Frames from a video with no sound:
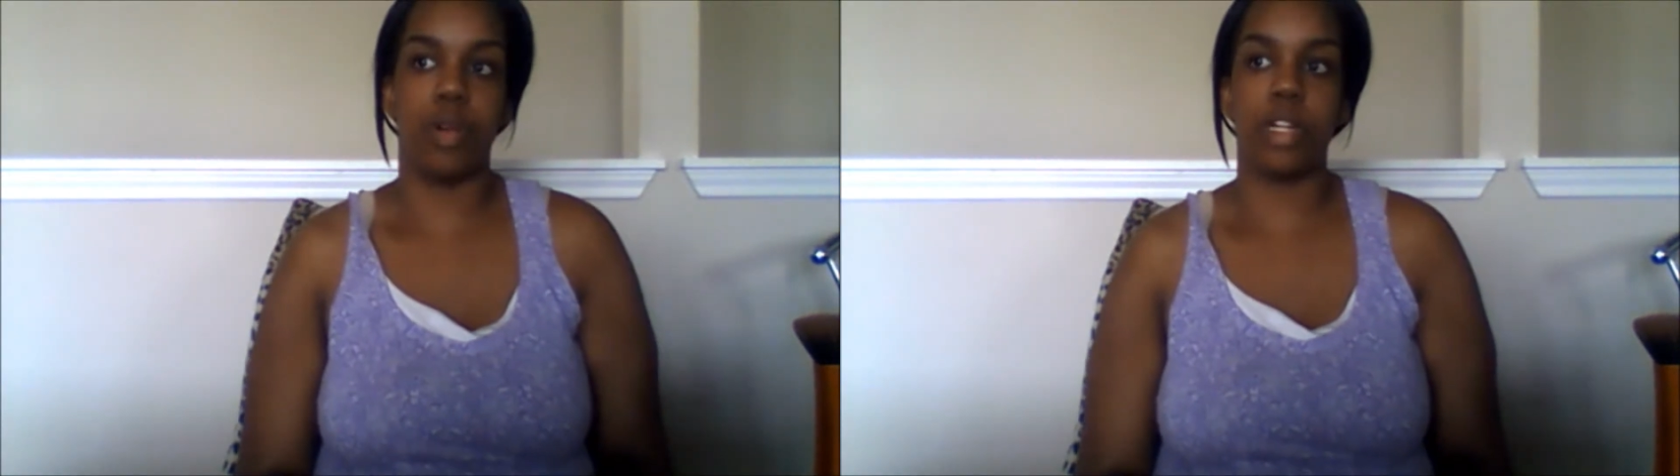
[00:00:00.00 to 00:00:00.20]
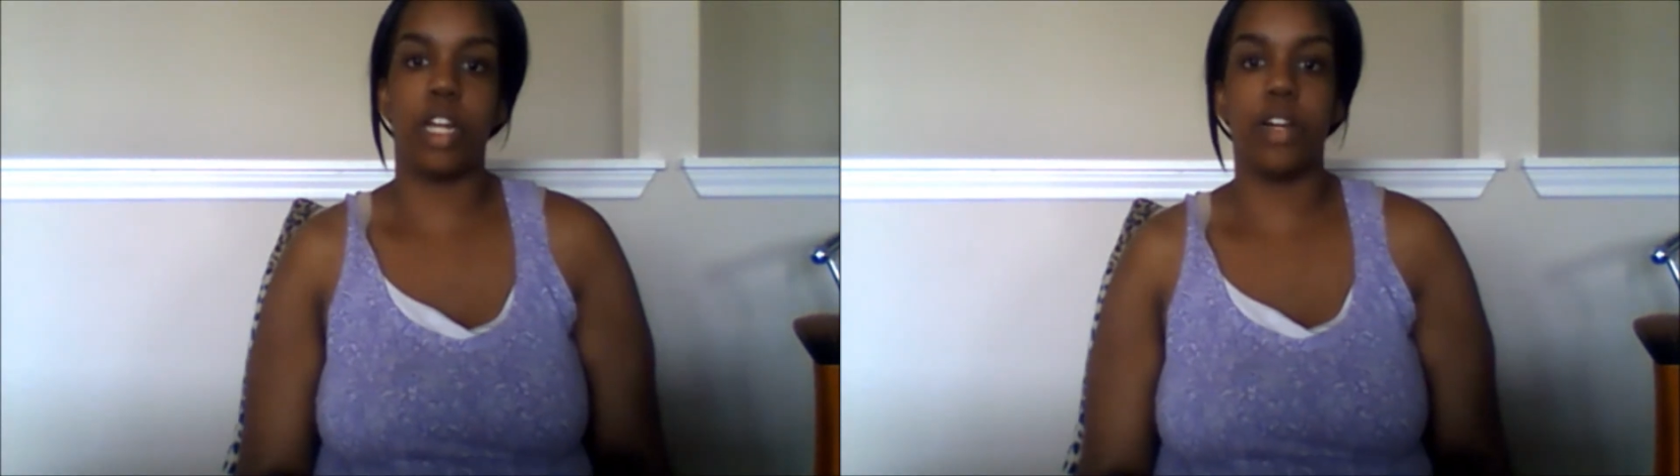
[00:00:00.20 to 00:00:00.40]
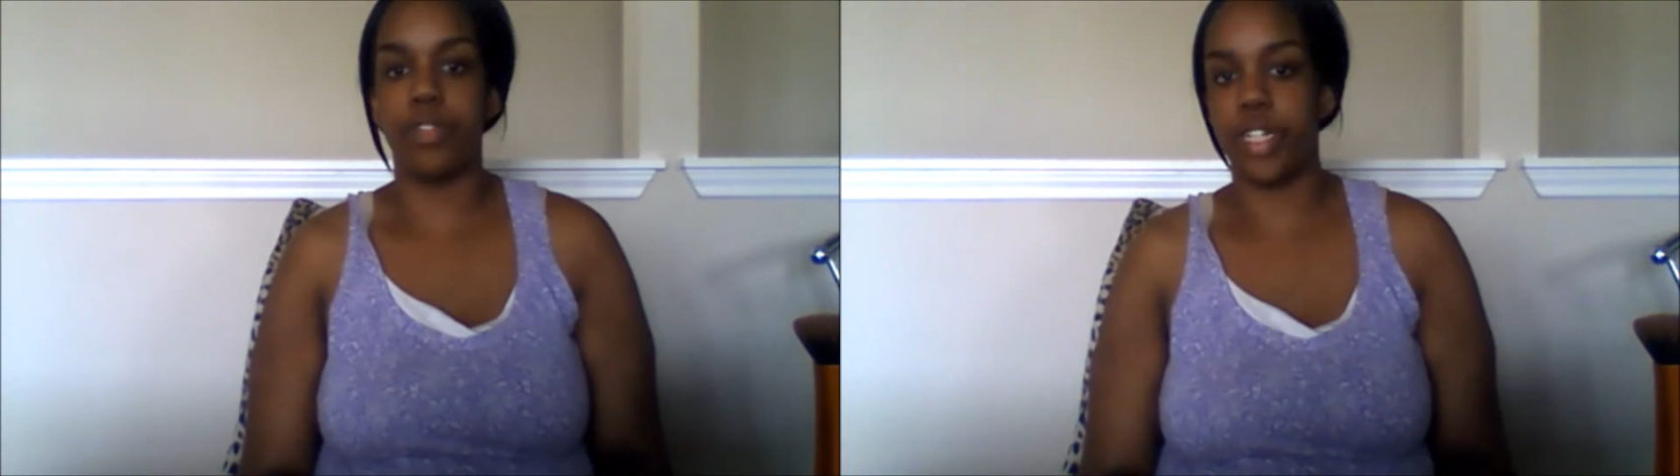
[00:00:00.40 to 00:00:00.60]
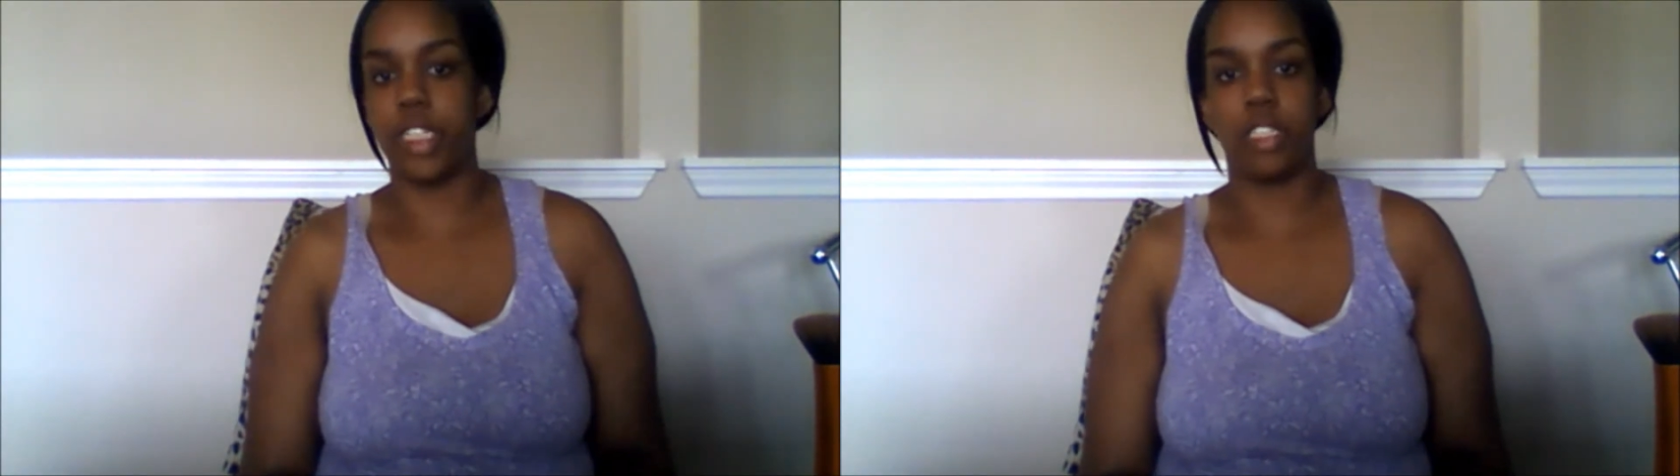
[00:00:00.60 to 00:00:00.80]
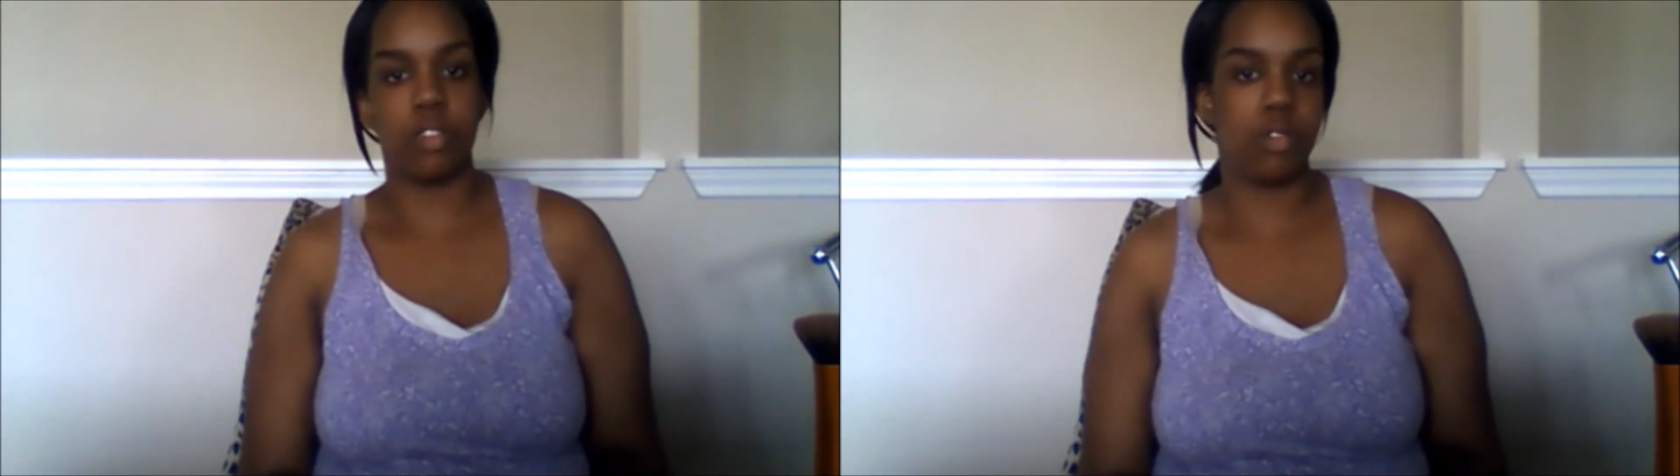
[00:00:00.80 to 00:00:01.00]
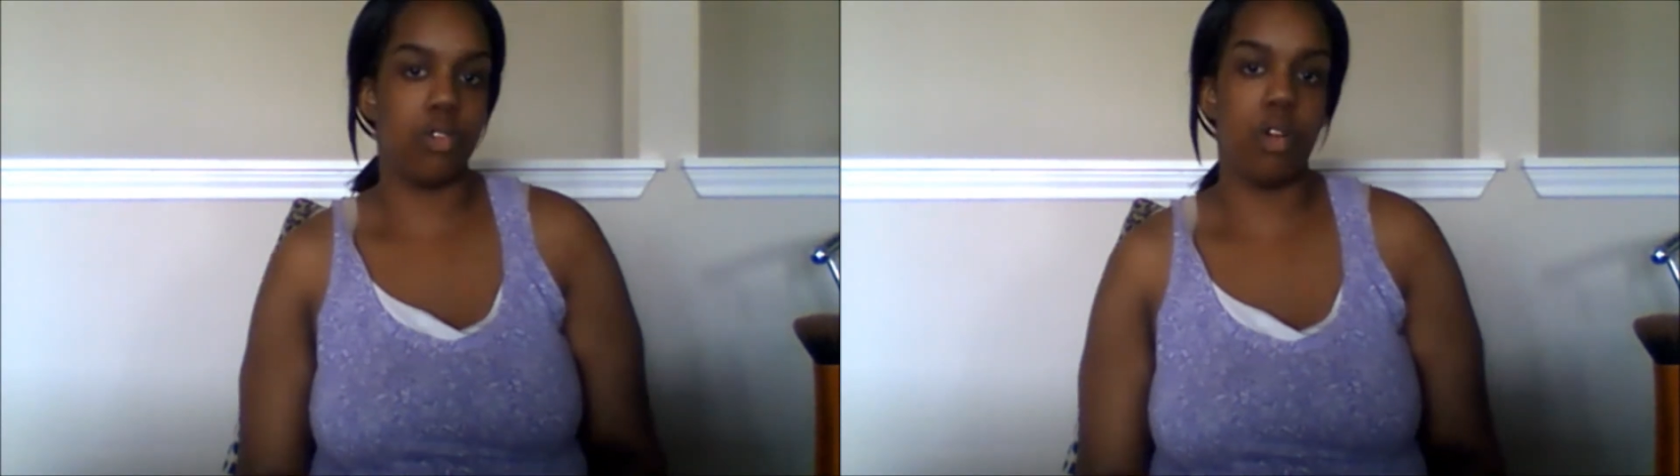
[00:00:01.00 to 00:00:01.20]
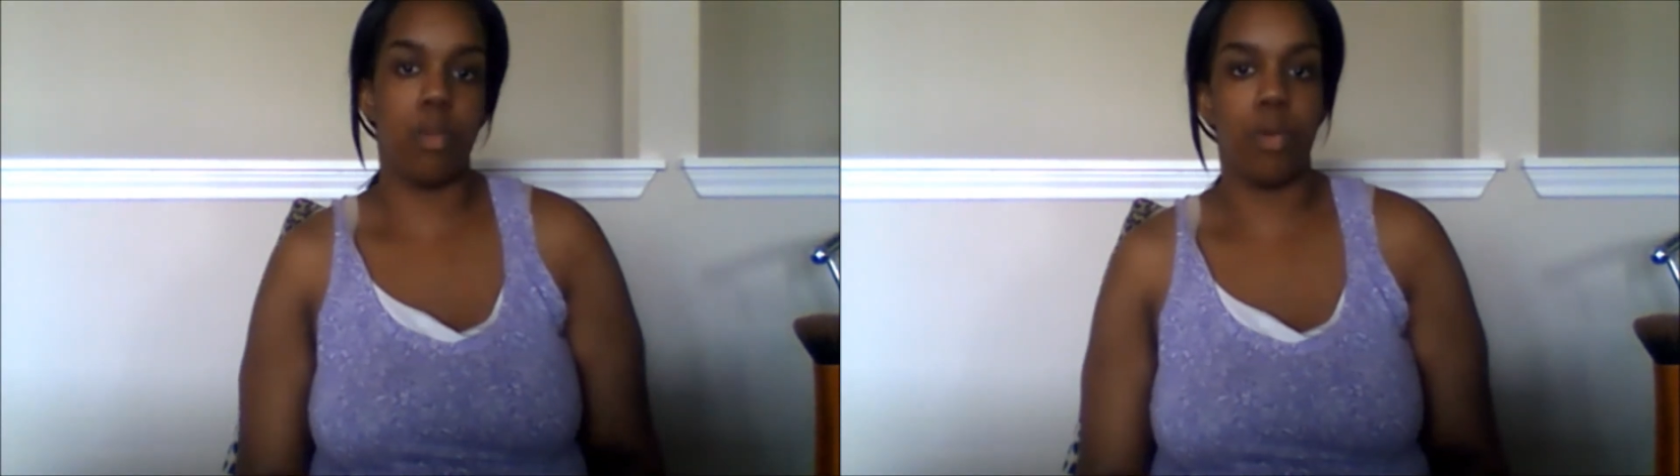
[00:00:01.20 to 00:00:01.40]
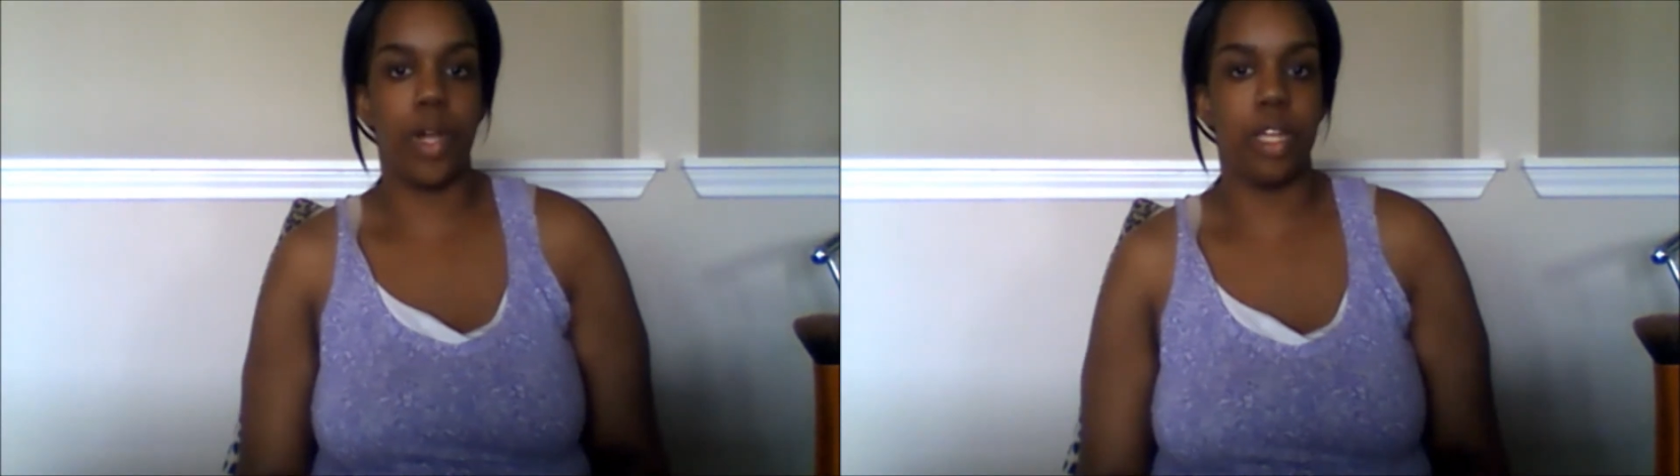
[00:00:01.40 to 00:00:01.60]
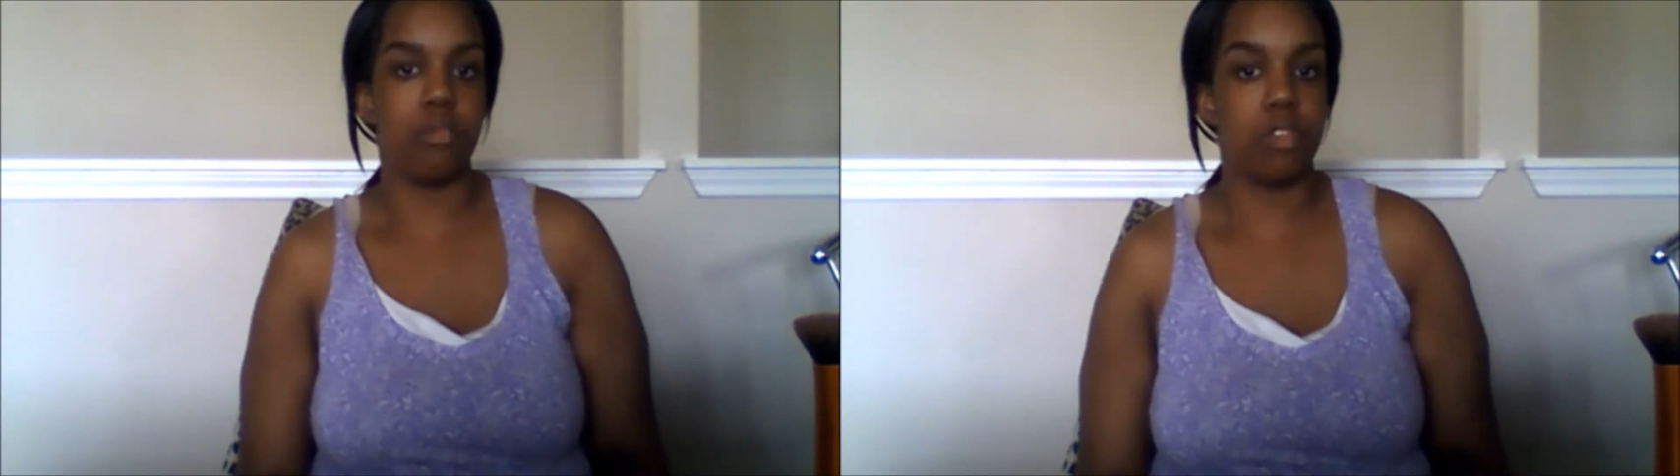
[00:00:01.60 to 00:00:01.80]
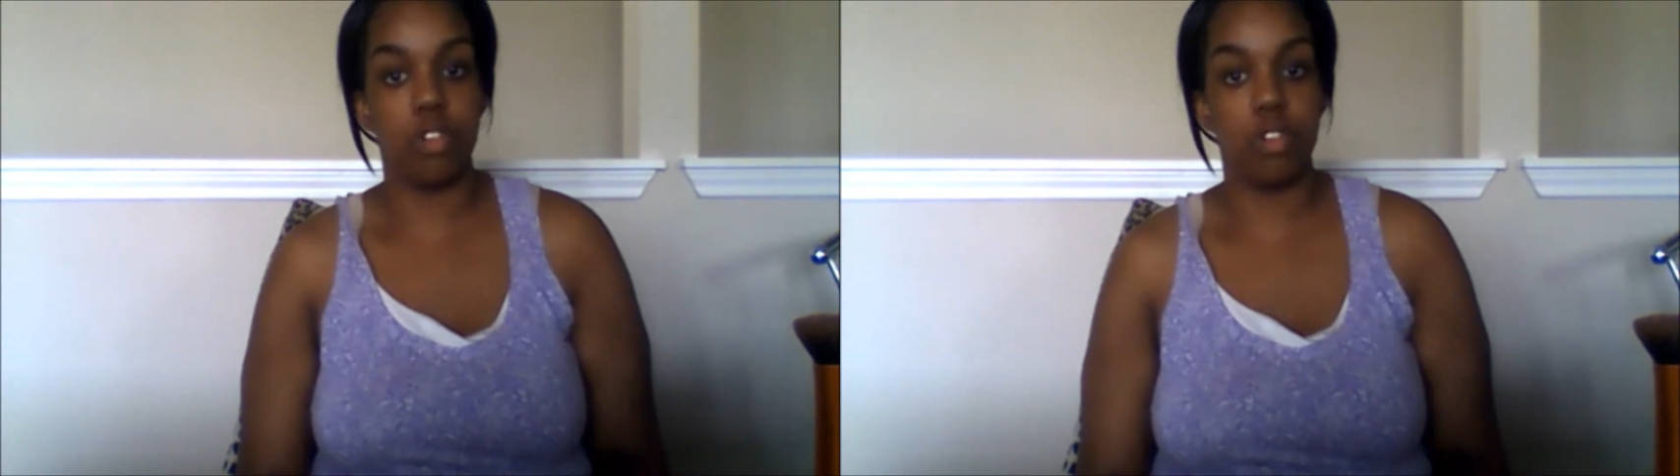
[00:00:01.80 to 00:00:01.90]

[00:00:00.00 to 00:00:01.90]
1 coverage, you on point.